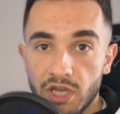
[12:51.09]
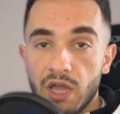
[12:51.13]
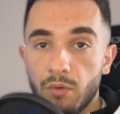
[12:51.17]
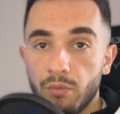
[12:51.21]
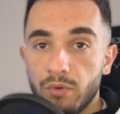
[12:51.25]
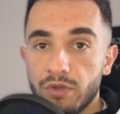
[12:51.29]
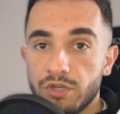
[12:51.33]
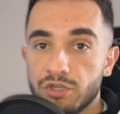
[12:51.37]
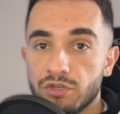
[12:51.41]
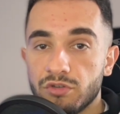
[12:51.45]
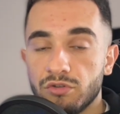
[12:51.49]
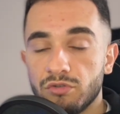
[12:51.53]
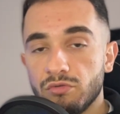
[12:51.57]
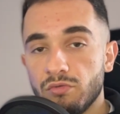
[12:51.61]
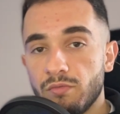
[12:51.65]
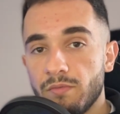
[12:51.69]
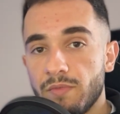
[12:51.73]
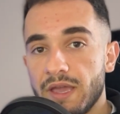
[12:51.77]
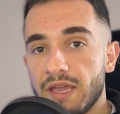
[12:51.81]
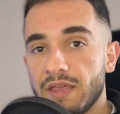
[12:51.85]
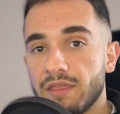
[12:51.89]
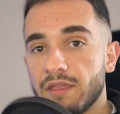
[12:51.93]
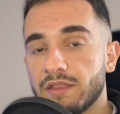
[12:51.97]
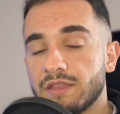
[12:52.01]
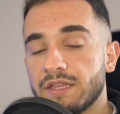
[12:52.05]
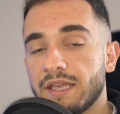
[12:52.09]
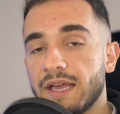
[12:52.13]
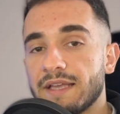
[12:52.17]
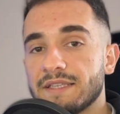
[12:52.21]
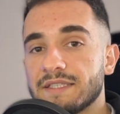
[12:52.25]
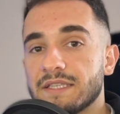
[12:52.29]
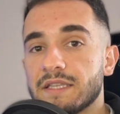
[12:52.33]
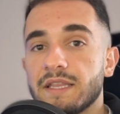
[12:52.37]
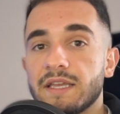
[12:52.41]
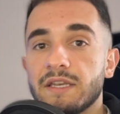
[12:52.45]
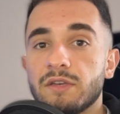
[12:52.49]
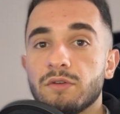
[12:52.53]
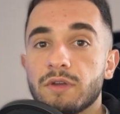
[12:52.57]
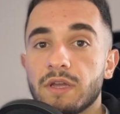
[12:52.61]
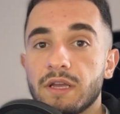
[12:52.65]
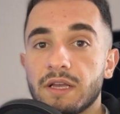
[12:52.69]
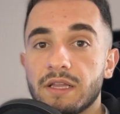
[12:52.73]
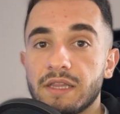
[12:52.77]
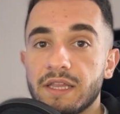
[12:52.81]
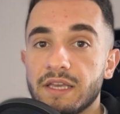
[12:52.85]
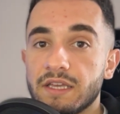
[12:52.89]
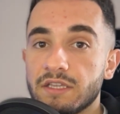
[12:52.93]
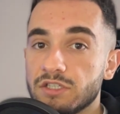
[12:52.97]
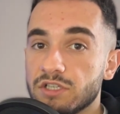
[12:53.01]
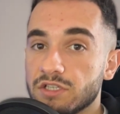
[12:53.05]
we should do make the test and and then you can
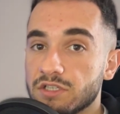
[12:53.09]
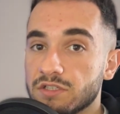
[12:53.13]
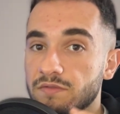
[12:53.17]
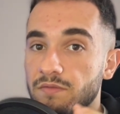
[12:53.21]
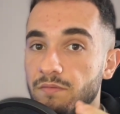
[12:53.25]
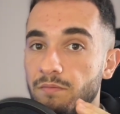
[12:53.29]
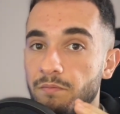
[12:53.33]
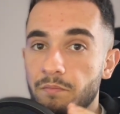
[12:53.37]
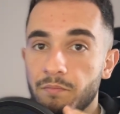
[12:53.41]
click just